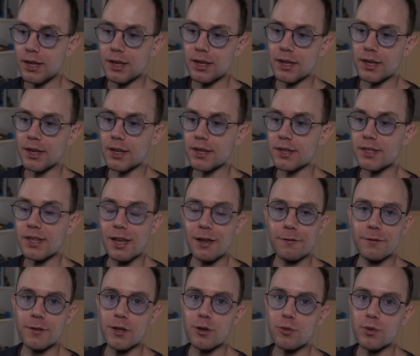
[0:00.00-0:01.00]
is
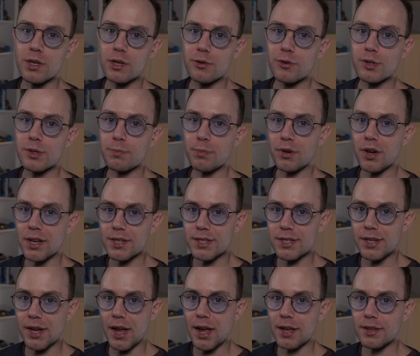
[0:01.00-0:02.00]
if you use plus
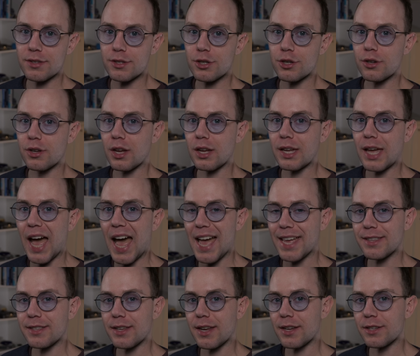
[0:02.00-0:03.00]
signs to
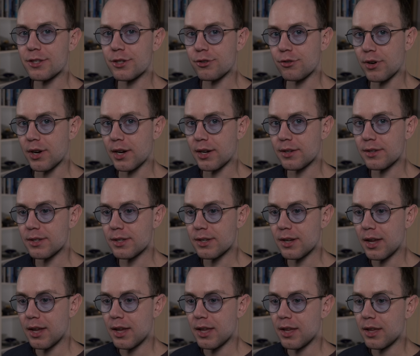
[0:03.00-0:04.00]
concatenate strings,
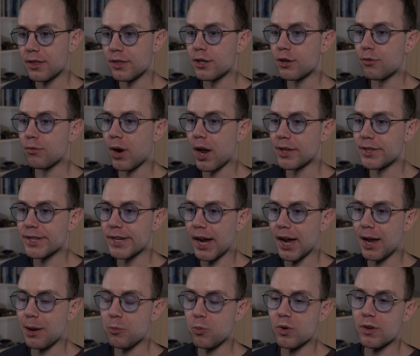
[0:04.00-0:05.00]
the
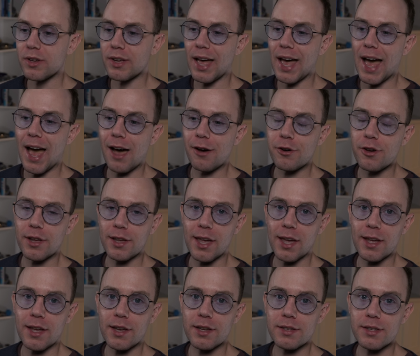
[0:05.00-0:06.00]
runtime will
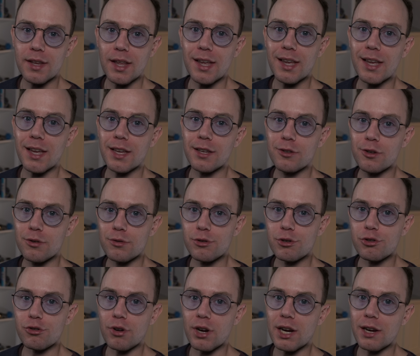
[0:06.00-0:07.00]
allocate a new
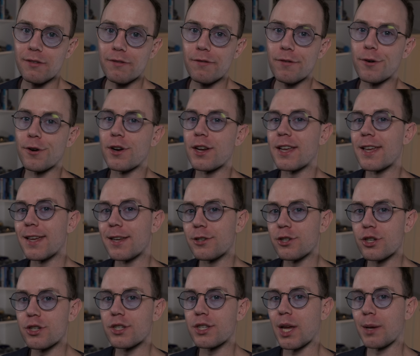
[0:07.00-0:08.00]
string for
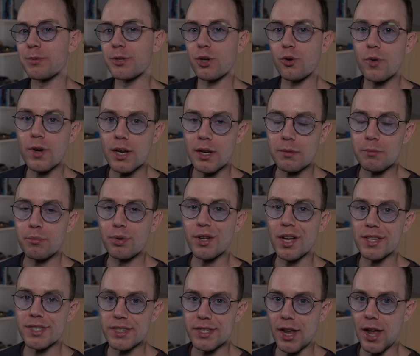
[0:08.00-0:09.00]
each subsequent
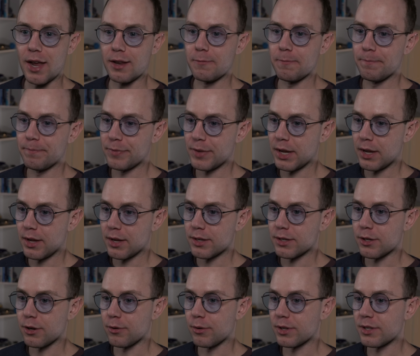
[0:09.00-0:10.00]
plus sign.
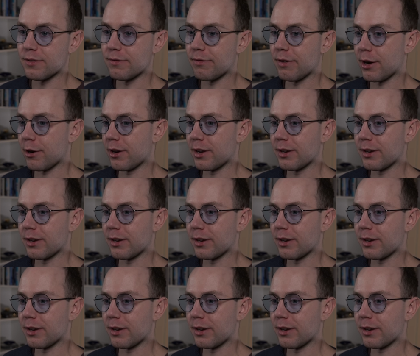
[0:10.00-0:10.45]
So it's very